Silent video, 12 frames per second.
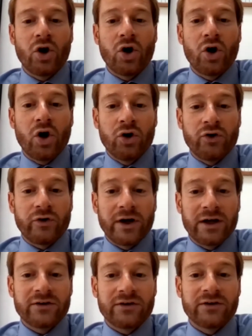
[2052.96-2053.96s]
under
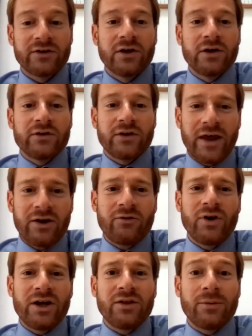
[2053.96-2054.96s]
it. So they're
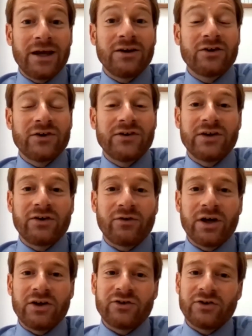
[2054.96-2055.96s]
really the main
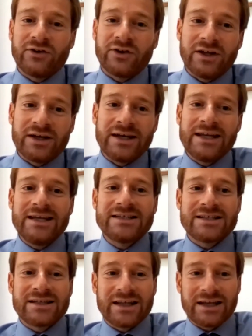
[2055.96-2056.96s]
considerations that you need
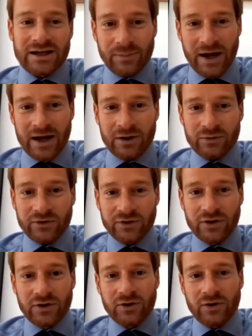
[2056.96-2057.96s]
to think about
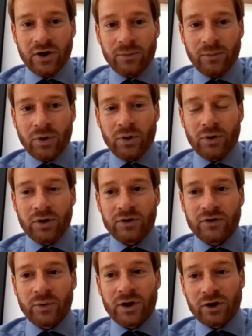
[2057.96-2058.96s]

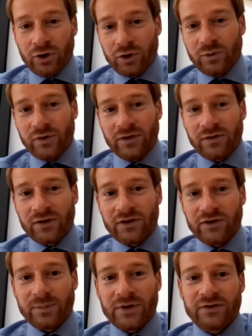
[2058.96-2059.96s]
to include within the
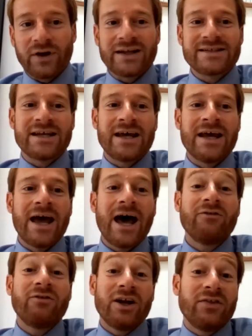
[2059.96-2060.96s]
dismissal letter,
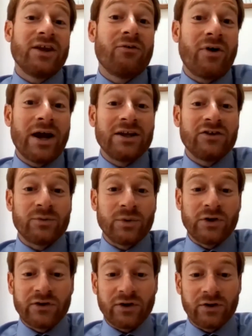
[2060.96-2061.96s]
and really the
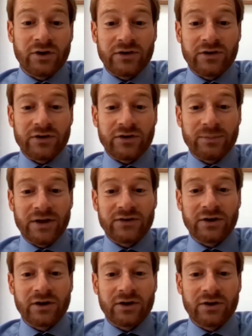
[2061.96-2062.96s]
arrangements on the
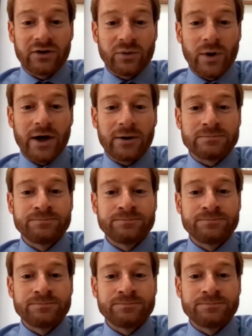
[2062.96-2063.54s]
dismissal as well.